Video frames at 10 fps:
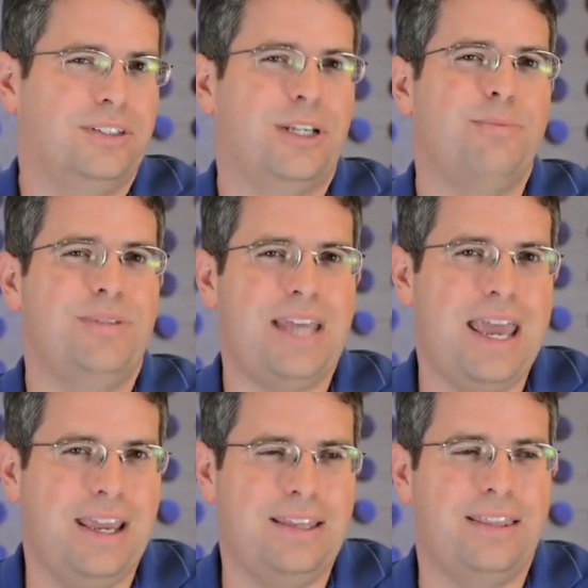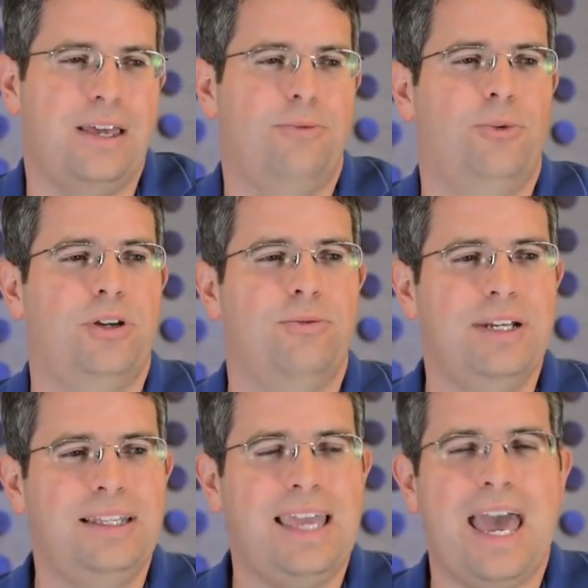some take that would
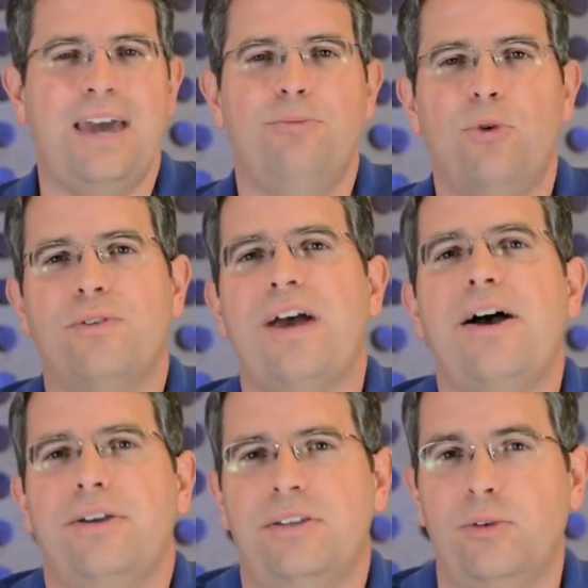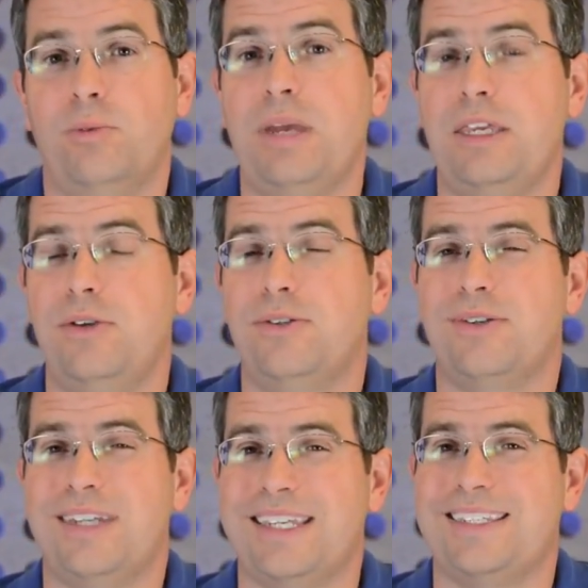really add more value, that would make
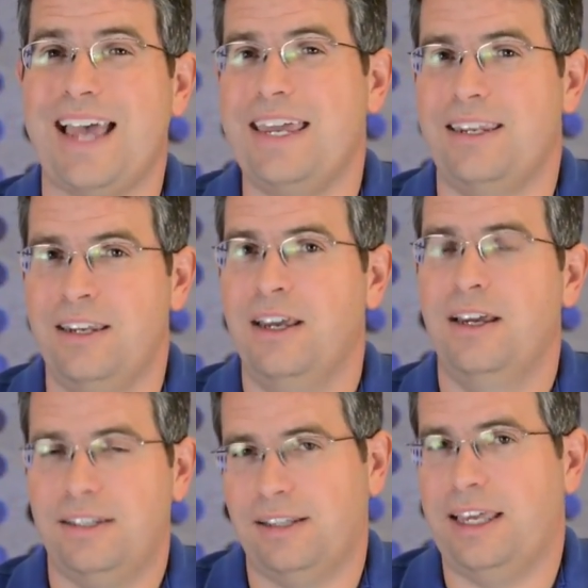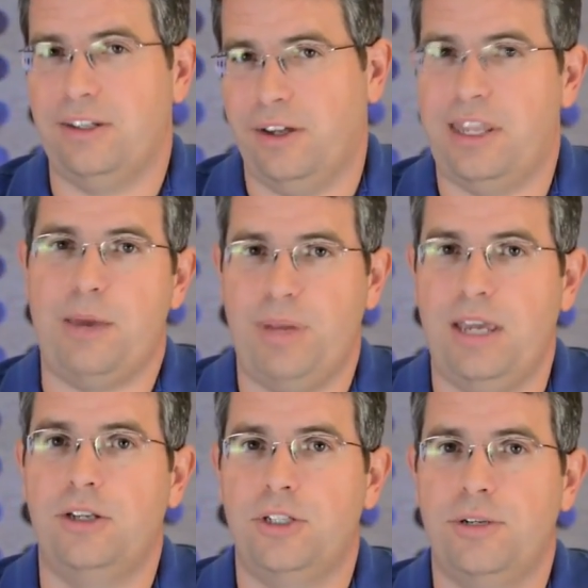users excited to land on that
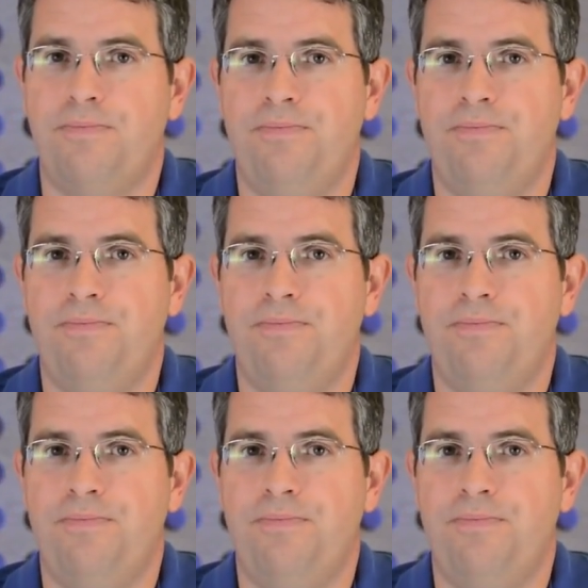page.